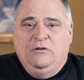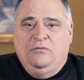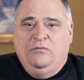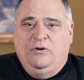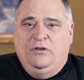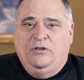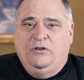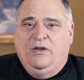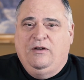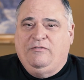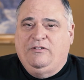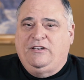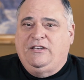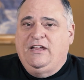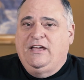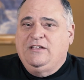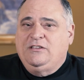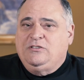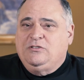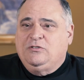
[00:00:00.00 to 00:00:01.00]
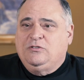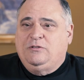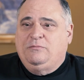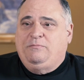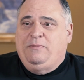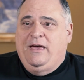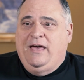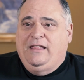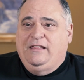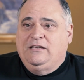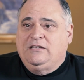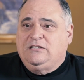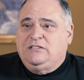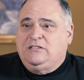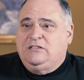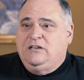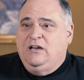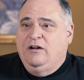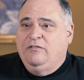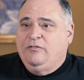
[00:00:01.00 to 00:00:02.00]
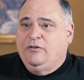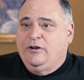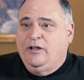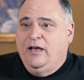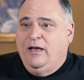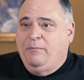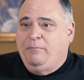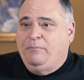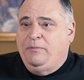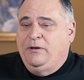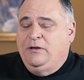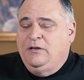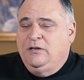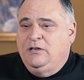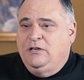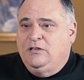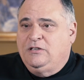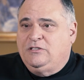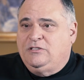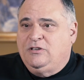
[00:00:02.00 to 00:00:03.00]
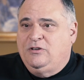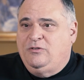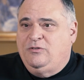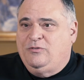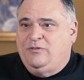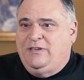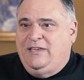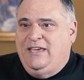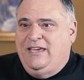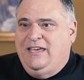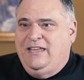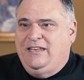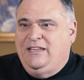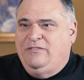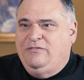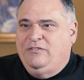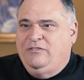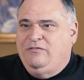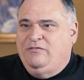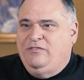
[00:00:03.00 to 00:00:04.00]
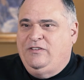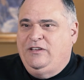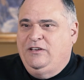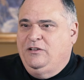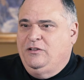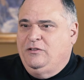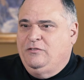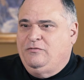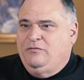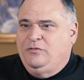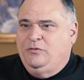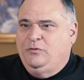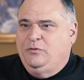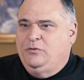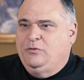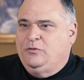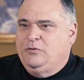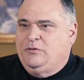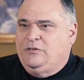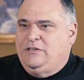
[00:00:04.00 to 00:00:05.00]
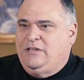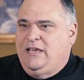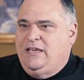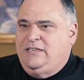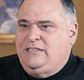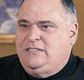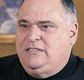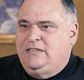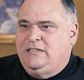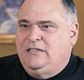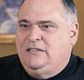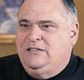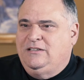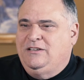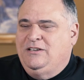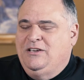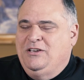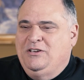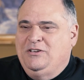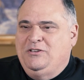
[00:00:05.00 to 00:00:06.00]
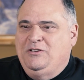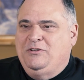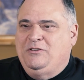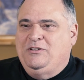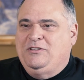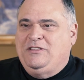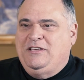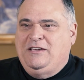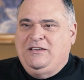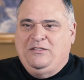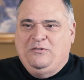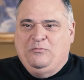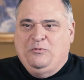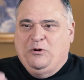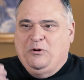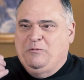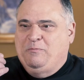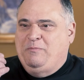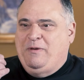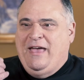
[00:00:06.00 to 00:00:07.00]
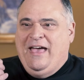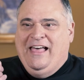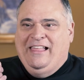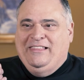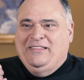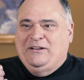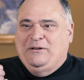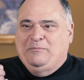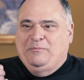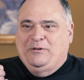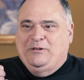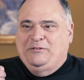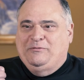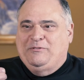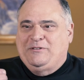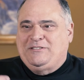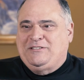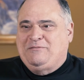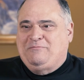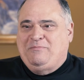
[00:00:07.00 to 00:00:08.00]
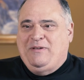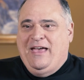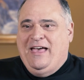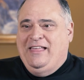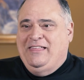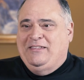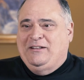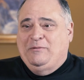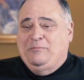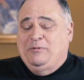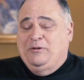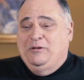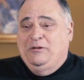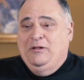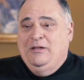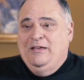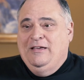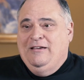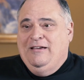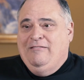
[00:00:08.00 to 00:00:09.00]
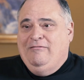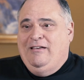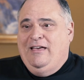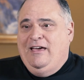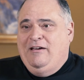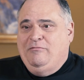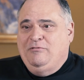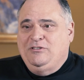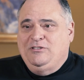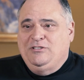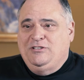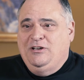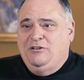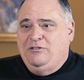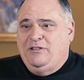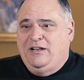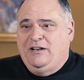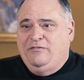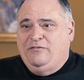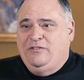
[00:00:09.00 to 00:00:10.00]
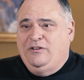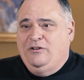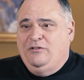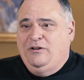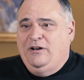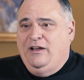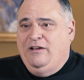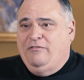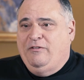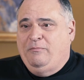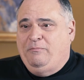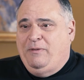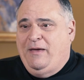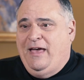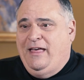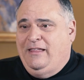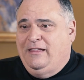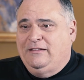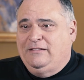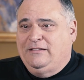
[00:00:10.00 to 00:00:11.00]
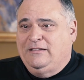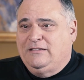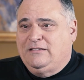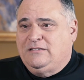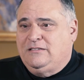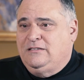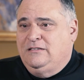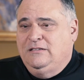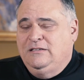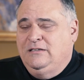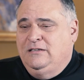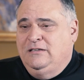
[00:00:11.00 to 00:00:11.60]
When you have a denture, the palate's covered up, so you can't even feel the food or taste it. And you think of the word palatable. Was it palatable? Well, how would you know that if you don't have a palate that's,